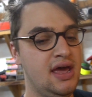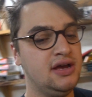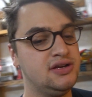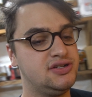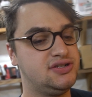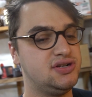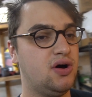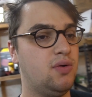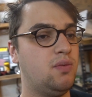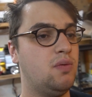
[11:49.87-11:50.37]

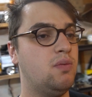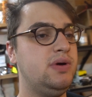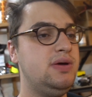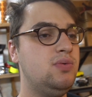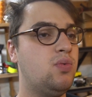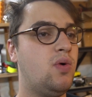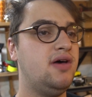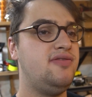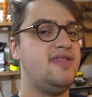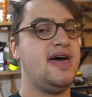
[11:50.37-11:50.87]
So when we
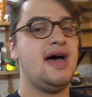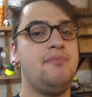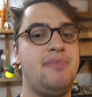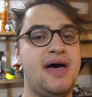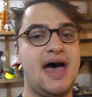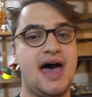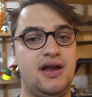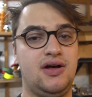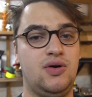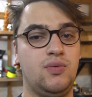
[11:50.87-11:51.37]
won that
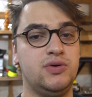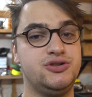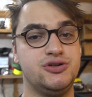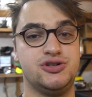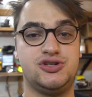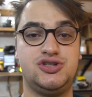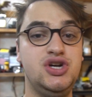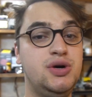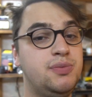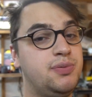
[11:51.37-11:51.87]
battle, which
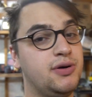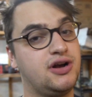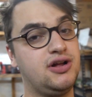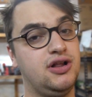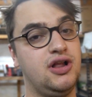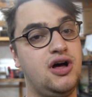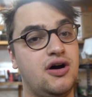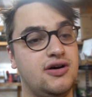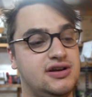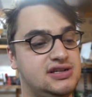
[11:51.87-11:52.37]
was super
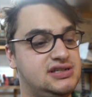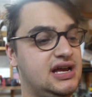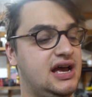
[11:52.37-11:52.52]
close,